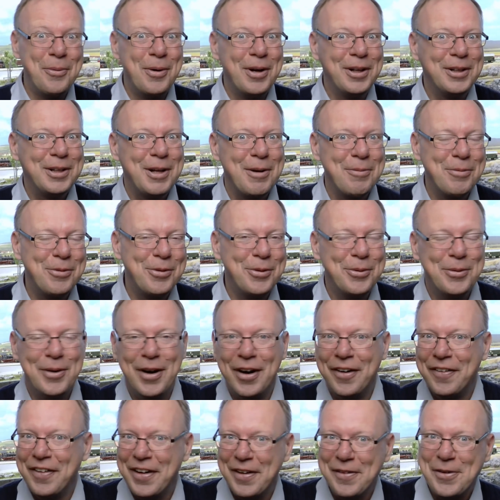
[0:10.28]
welcome to
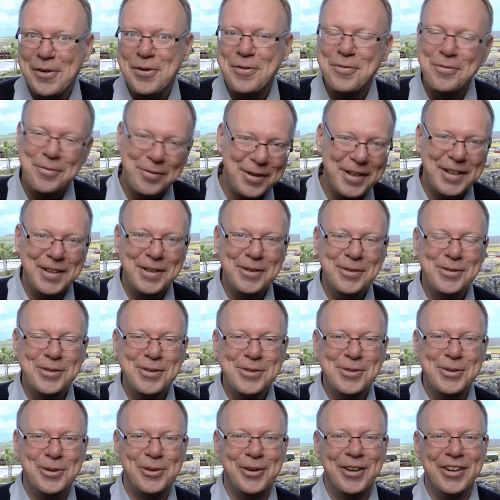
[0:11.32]
another video
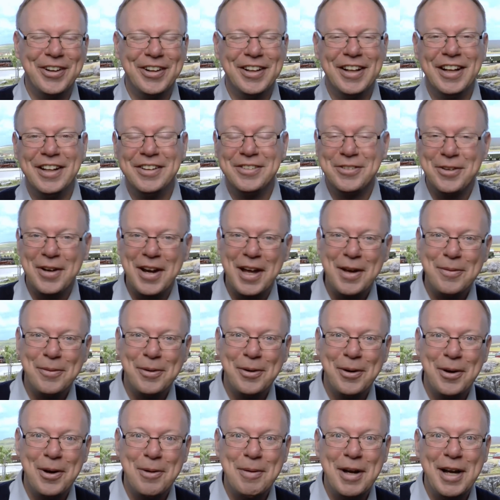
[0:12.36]
tutorial. Today we're
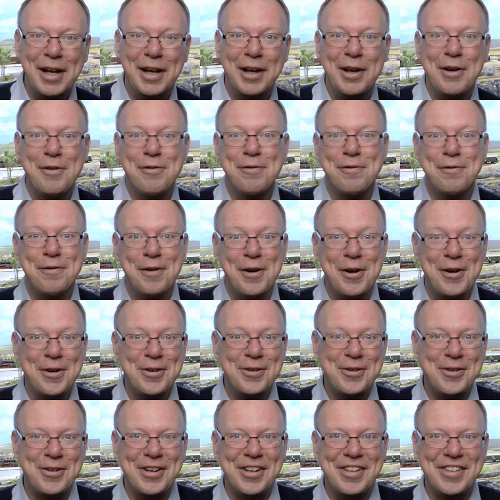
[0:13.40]
going to make fir
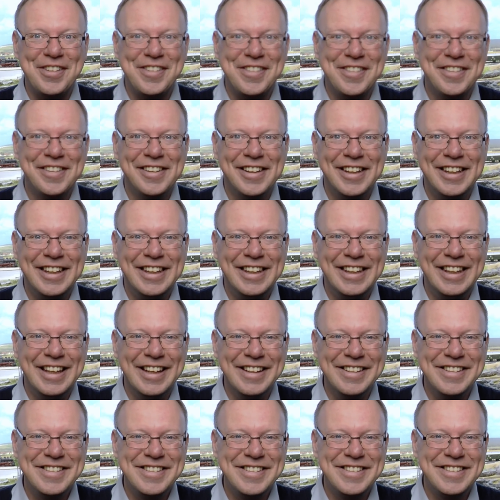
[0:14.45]
trees.
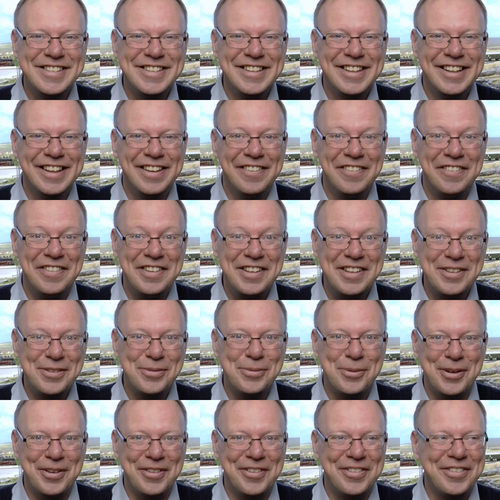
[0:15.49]
Yes! These
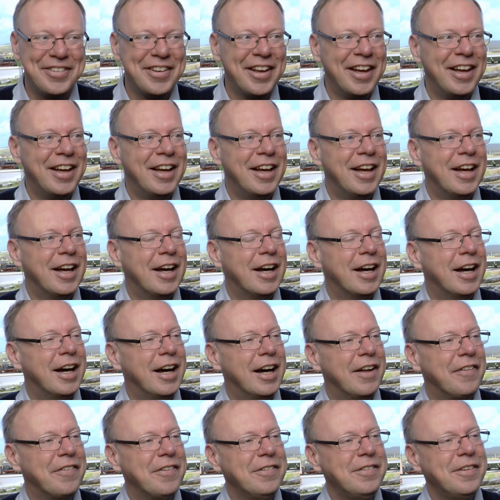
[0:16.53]
ones.
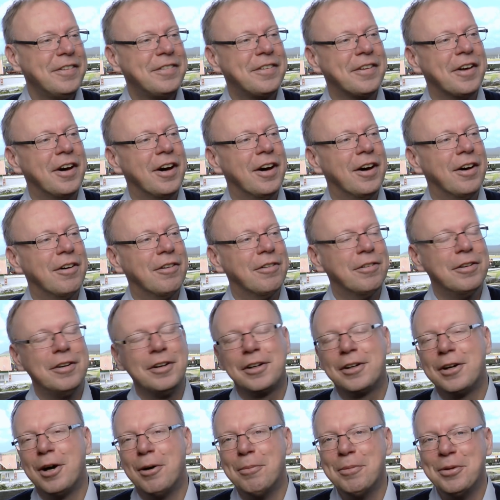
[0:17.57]
Uh, this is a
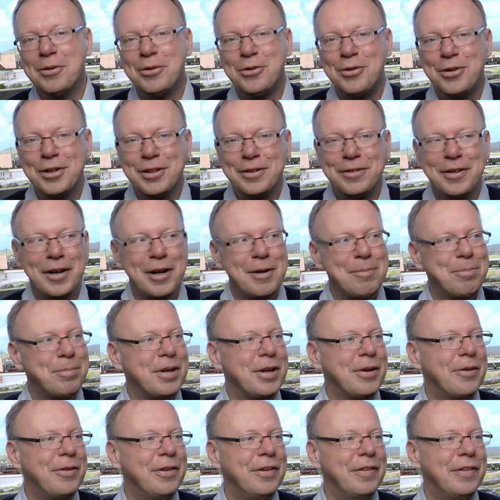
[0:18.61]
very common tree type
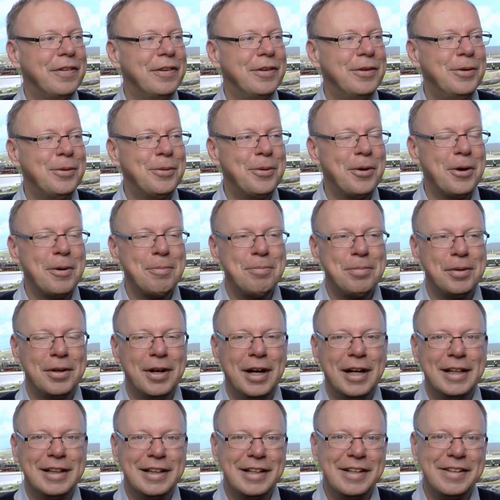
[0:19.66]
here in Europe,
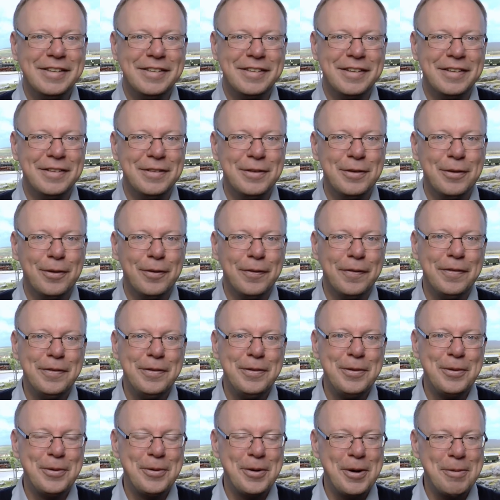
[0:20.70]
at least in Northern
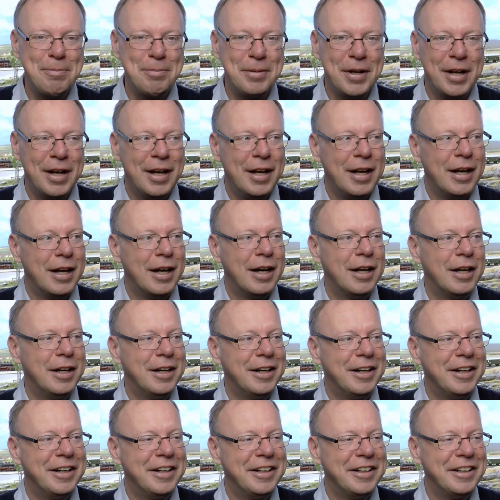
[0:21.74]
Europe.
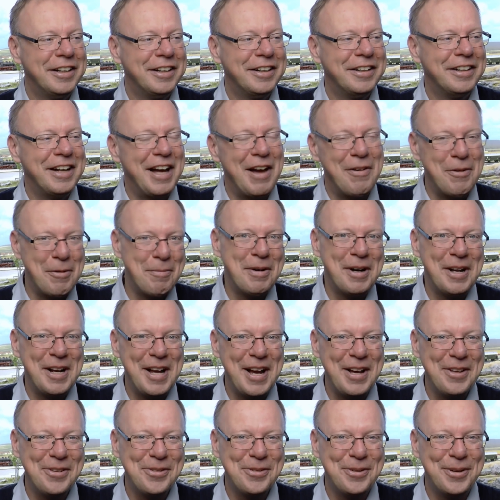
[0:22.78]
Uh, everybody
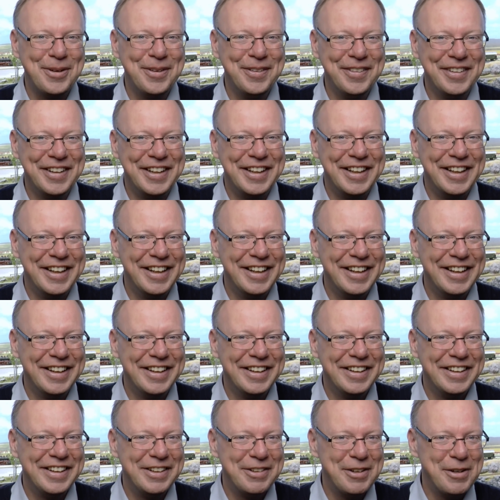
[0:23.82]
has one
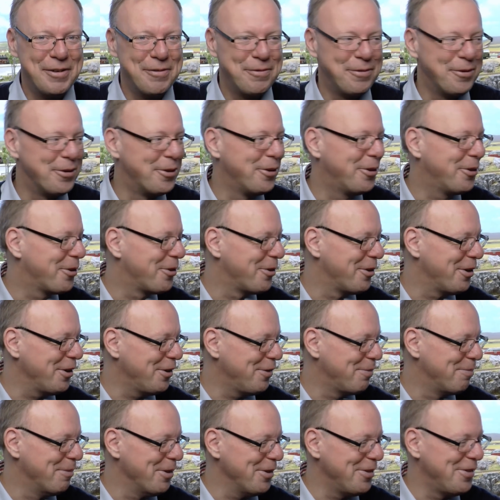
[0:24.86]
uh, for
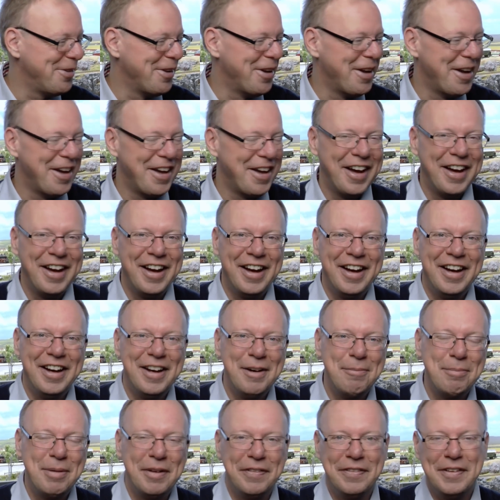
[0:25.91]
Christmas,
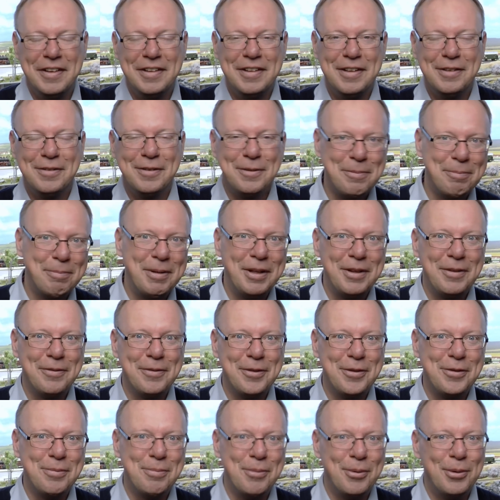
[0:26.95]
uh, but then it's a bit of
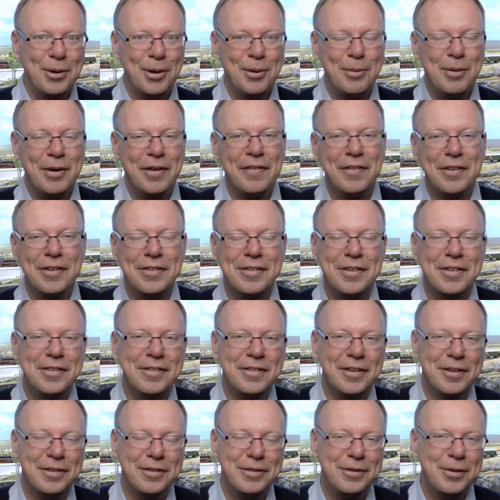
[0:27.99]
a smaller one. This
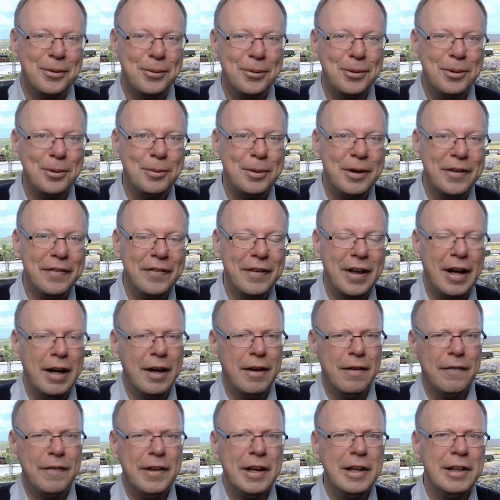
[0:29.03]
is a tall one.
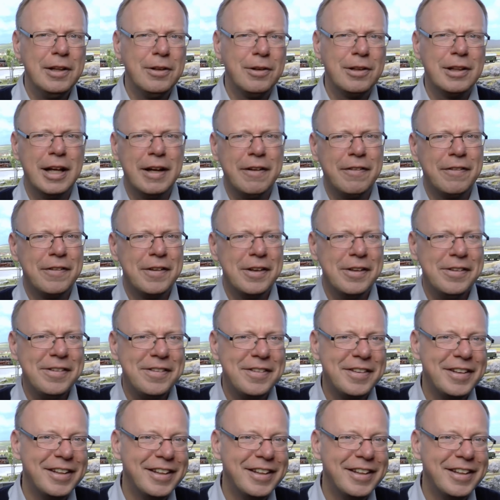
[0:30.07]
Uh, they look like this.